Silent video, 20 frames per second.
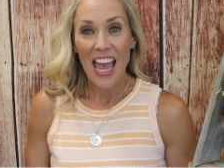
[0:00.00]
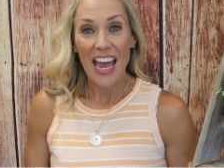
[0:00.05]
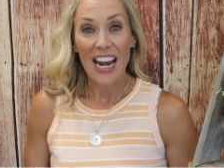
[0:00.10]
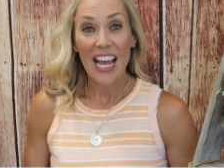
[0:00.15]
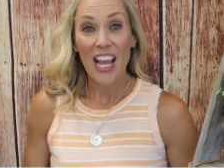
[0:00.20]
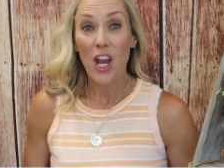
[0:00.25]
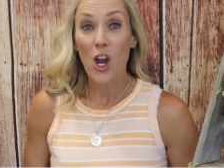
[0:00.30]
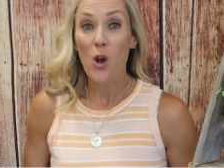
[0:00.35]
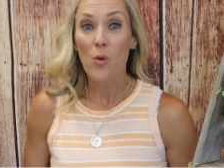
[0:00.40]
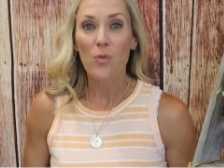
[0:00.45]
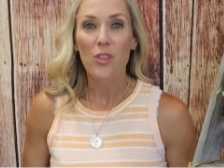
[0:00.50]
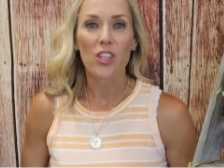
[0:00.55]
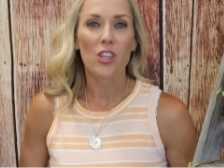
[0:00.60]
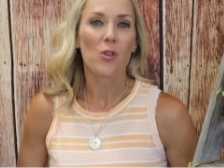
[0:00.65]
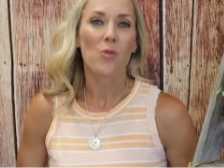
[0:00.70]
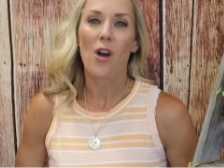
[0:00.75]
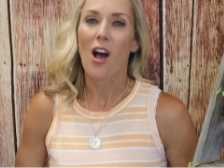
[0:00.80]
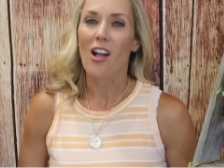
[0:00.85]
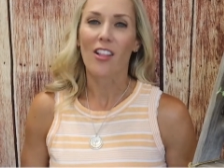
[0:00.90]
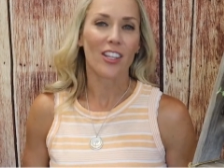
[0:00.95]
and I hope that
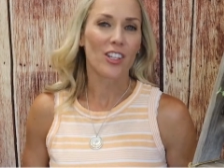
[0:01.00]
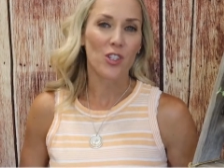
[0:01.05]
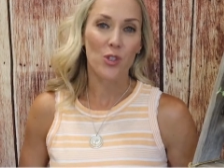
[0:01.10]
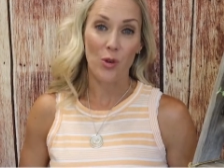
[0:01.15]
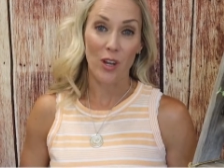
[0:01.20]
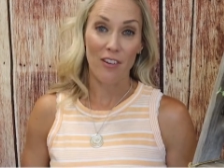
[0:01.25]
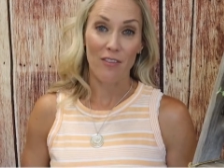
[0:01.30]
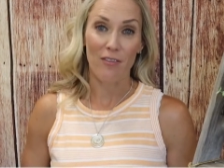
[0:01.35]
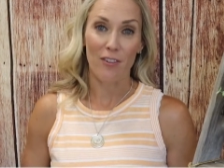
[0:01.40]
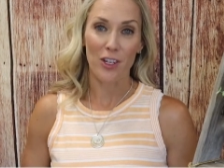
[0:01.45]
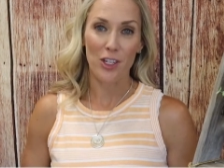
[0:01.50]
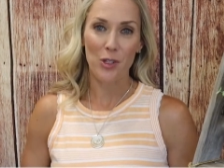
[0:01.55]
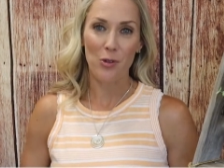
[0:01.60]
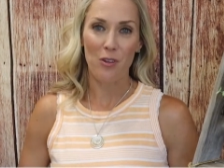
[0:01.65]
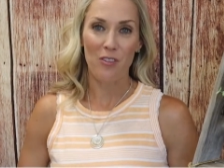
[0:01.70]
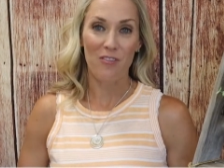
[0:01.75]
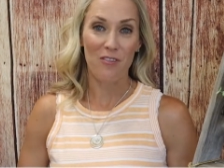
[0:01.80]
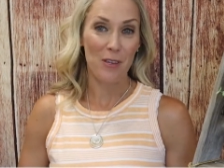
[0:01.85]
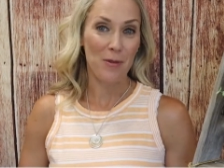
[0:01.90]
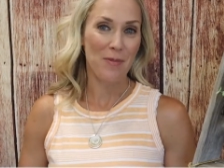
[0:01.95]
you all enjoyed
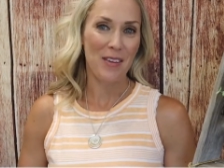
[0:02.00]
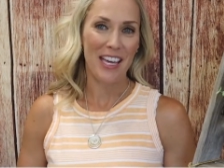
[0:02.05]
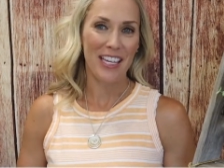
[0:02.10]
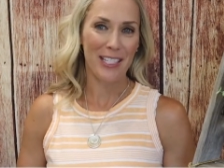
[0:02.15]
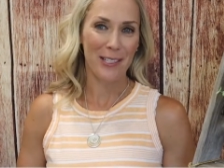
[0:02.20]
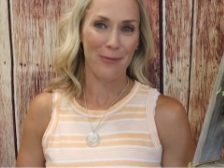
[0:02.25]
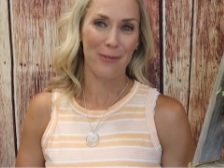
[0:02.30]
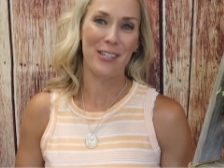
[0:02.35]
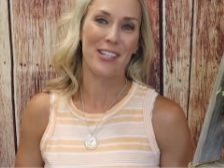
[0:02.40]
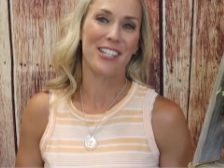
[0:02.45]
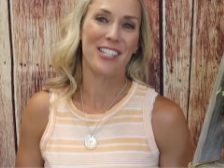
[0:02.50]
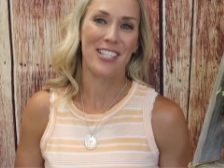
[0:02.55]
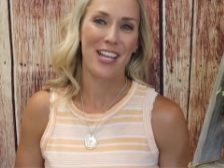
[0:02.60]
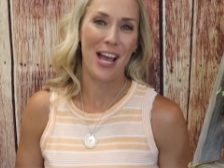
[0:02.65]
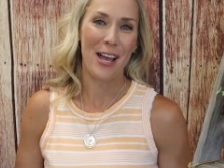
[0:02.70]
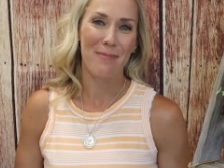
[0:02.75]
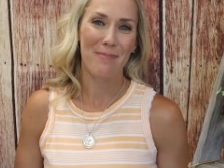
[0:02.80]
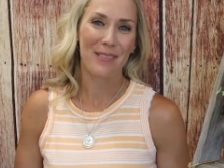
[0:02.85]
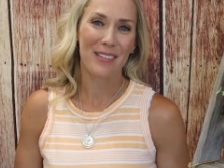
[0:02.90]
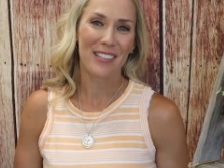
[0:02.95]
Virtual VBS
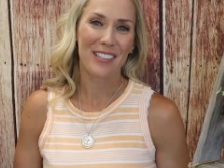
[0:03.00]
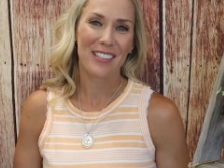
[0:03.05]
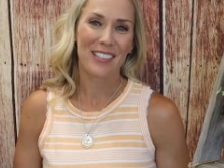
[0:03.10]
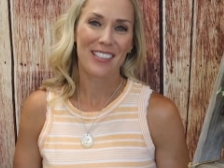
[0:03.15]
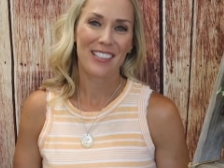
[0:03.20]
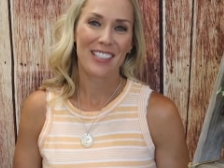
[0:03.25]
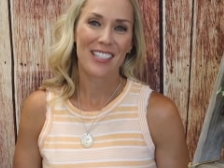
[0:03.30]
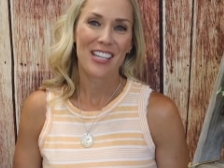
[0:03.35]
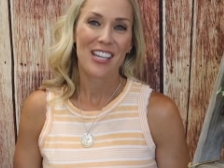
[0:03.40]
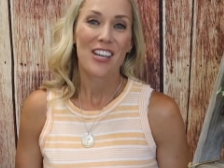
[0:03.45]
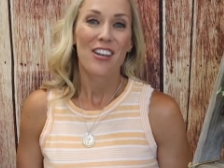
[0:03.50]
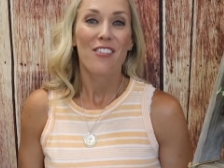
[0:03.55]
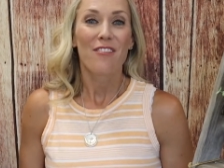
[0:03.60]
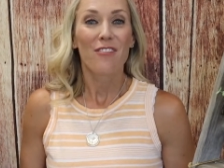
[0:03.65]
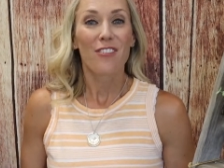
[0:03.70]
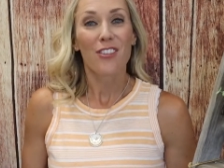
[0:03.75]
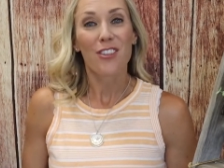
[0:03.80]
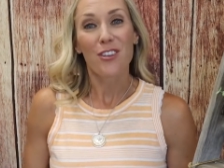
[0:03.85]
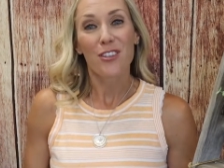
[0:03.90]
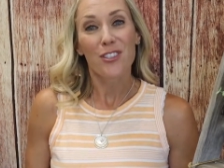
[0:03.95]
Workshop.
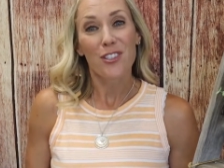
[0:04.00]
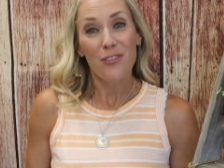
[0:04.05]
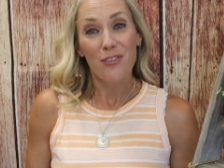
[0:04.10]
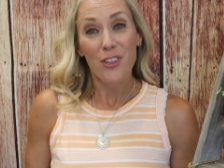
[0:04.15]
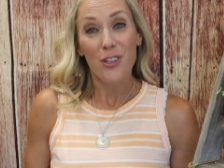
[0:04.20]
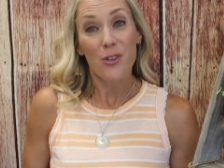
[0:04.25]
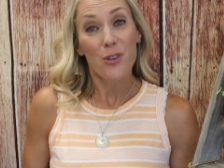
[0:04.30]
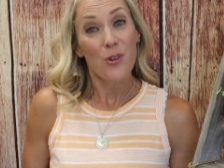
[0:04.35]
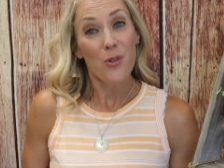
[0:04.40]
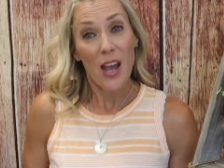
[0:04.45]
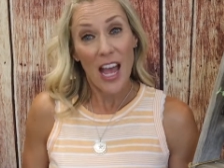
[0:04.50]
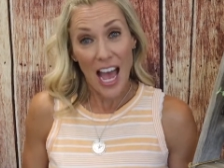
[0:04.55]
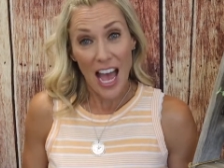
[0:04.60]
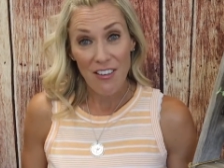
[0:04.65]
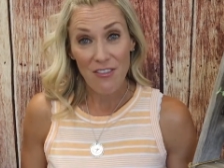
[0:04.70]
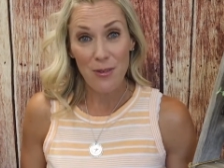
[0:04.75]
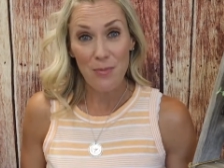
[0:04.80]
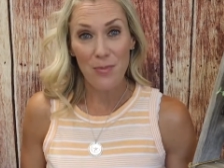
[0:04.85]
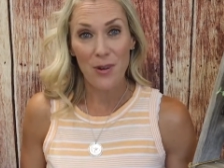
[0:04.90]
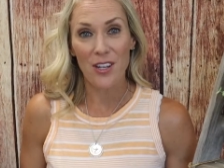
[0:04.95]
For those of you who
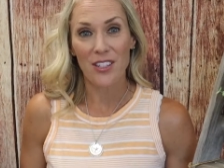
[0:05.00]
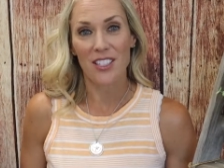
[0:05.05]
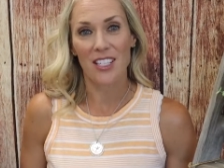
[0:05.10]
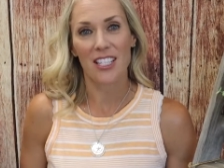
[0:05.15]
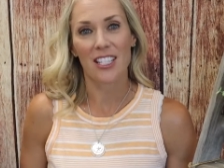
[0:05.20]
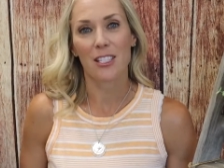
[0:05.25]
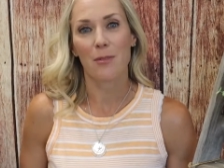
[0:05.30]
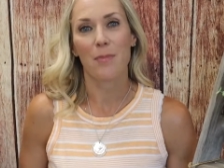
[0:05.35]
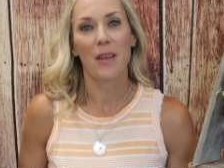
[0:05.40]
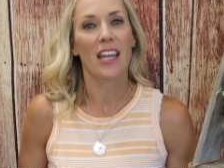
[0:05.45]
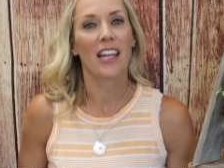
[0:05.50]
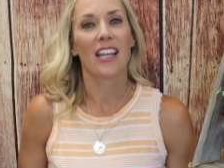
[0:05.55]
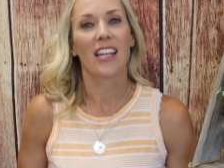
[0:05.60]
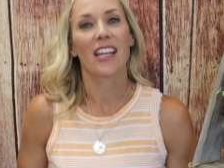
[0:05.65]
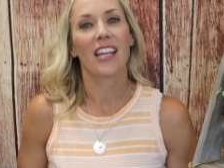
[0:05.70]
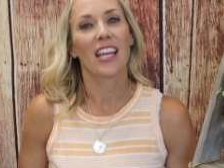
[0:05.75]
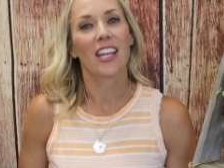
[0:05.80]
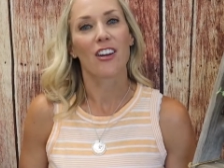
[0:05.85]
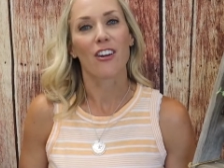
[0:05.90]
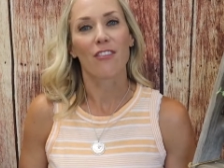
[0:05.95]
haven't
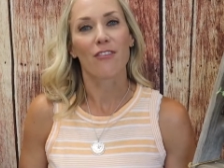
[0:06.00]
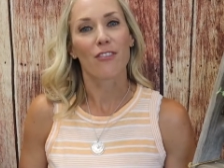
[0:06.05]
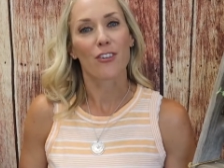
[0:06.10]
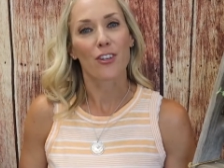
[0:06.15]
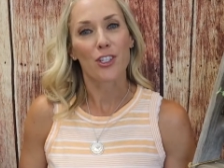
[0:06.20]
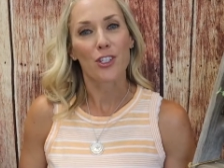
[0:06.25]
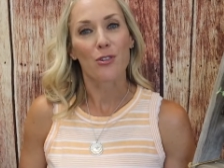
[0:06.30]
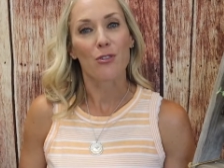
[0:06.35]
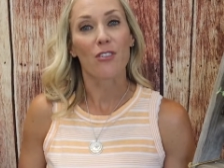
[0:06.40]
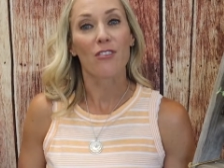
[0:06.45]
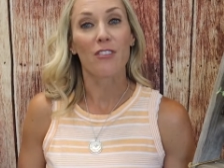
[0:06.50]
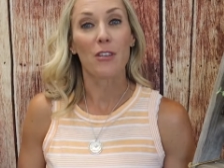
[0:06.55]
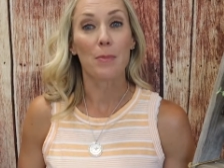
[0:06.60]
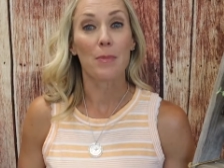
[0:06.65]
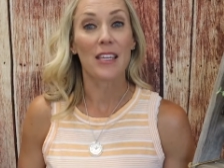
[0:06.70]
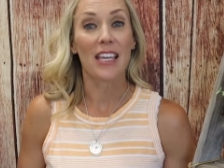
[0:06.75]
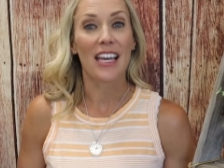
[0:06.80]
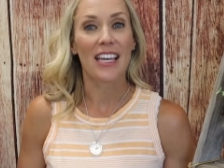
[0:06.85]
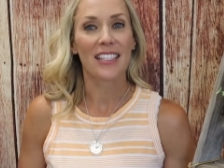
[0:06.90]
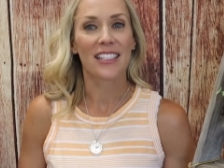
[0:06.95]
participated in our Virtual
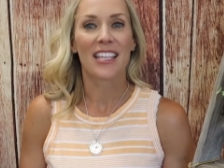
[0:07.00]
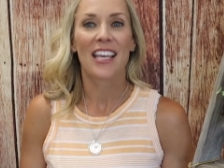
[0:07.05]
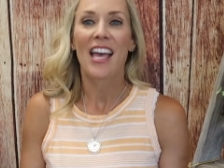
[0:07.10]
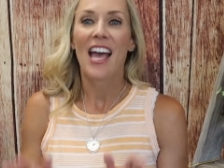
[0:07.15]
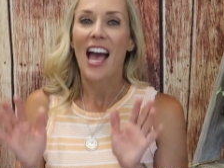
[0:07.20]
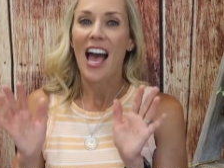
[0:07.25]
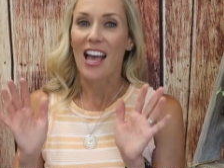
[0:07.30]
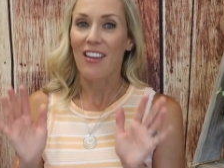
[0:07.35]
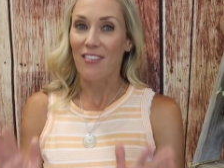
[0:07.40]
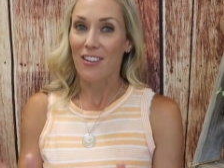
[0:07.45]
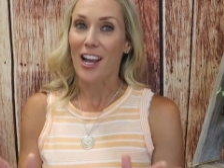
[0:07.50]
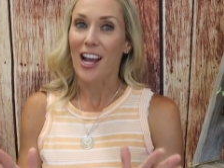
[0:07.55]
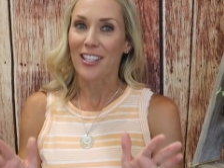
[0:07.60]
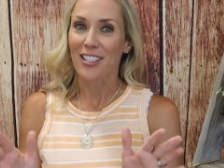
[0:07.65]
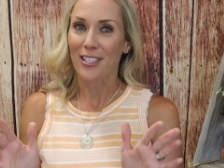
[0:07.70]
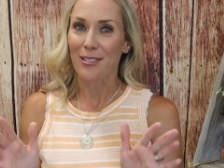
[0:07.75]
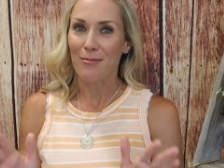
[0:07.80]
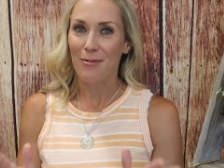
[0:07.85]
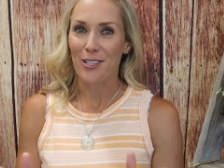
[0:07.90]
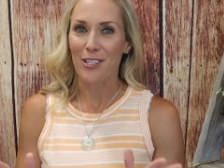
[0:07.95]
VBS, I've
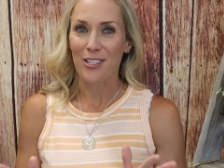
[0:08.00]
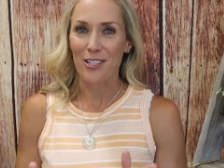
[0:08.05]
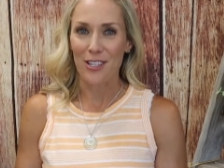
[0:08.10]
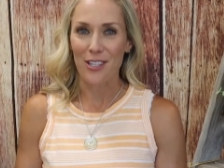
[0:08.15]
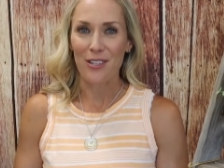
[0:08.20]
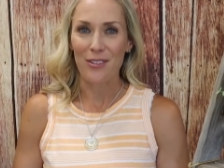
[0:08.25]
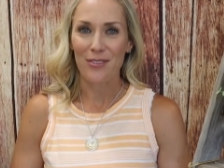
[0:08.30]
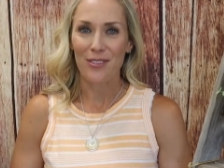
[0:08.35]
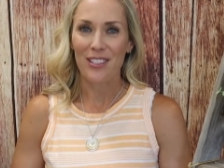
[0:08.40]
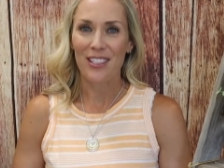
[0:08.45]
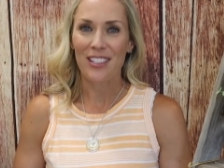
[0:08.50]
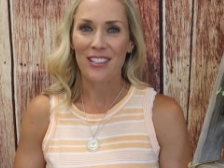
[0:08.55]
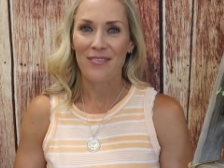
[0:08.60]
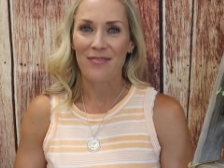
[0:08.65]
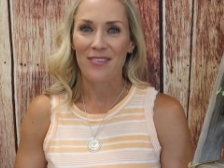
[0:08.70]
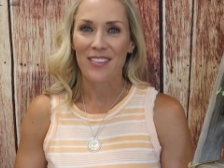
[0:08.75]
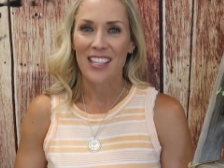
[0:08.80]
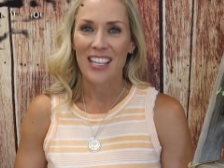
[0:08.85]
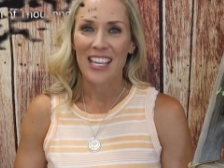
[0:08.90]
got some good news.